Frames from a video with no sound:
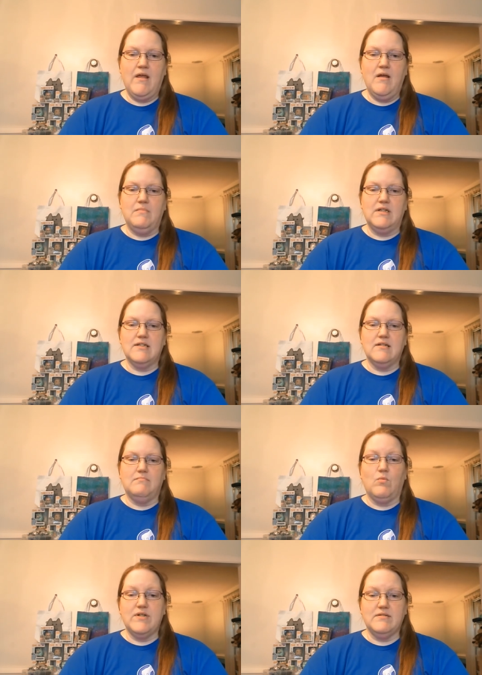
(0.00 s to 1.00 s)
Melissa,
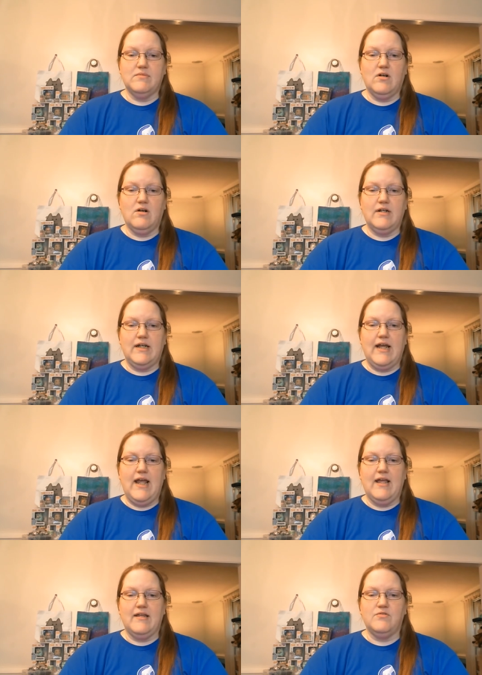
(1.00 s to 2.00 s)
Marissa McCartney
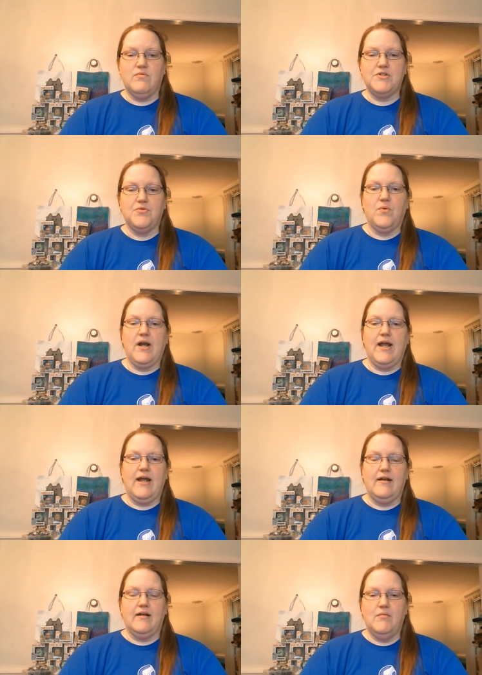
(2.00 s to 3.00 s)
and Rachel Ray
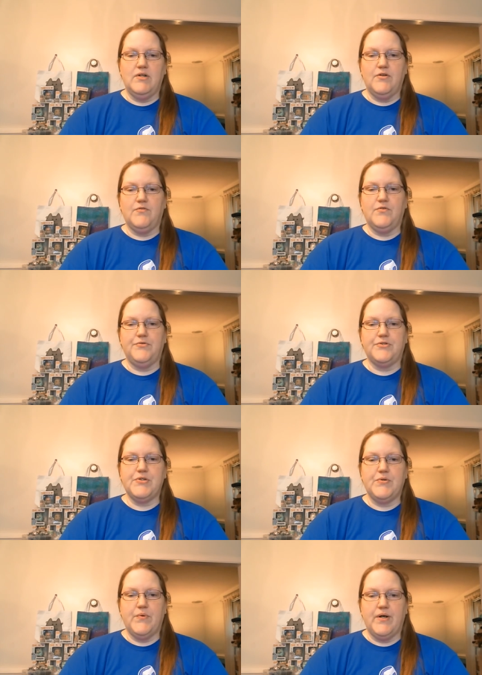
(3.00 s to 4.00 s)
and a couple other folks
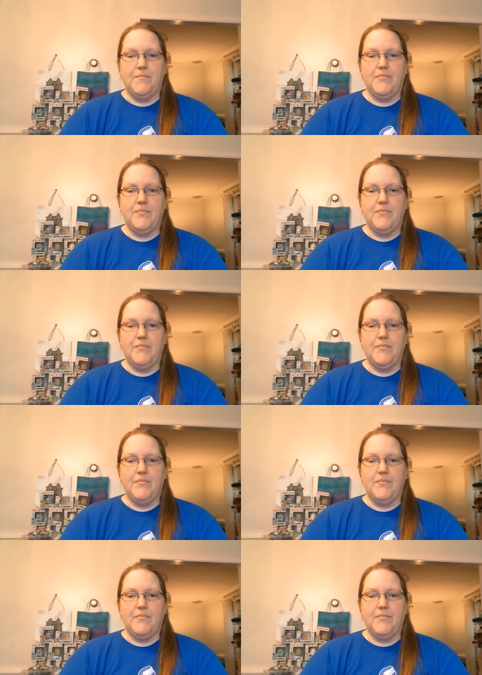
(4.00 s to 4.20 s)
who um,